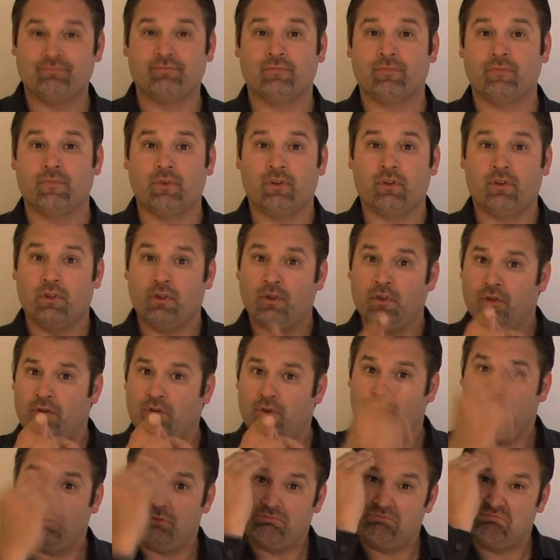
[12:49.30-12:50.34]
Another thing you
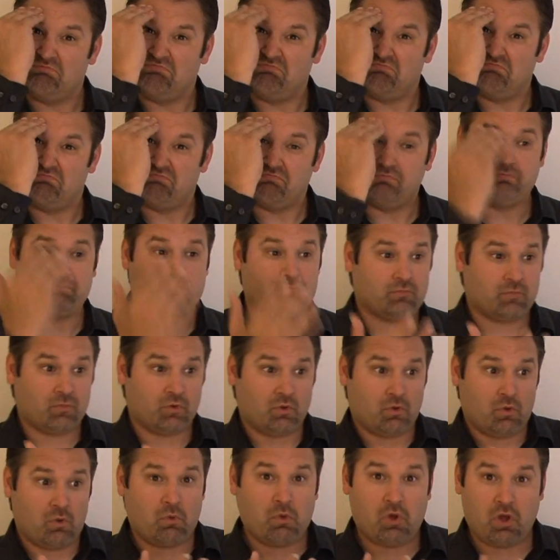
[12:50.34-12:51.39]
can do
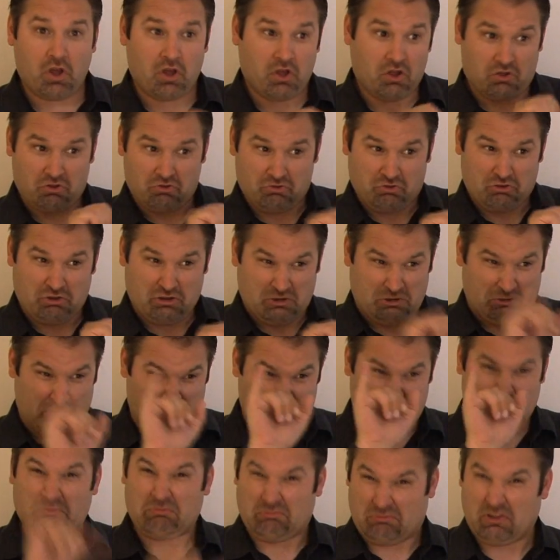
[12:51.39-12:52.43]
is determine
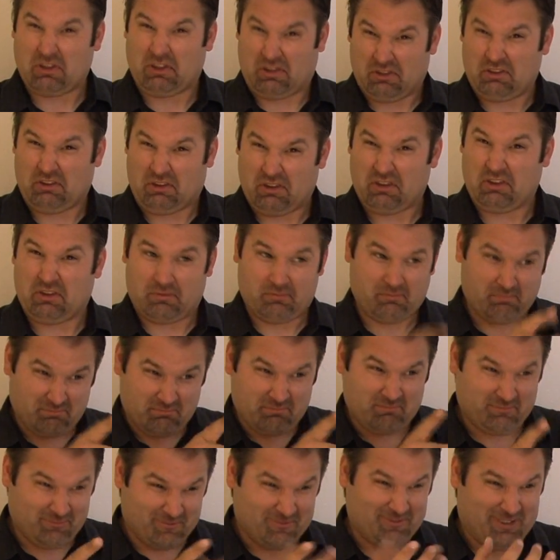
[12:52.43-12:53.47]
positions and
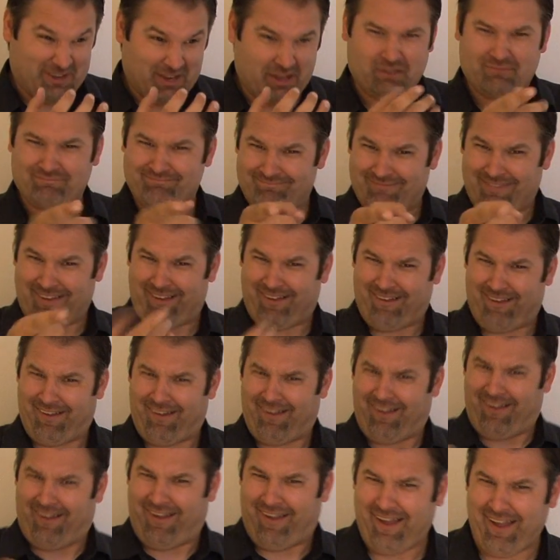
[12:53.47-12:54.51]
industries for
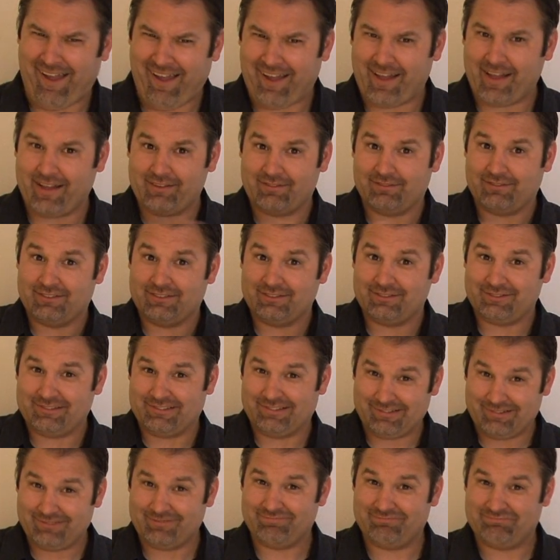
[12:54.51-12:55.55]
which you feel you're
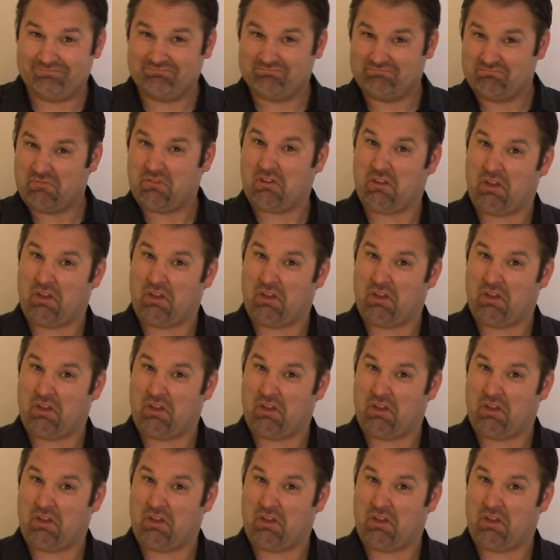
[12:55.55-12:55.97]
qualified.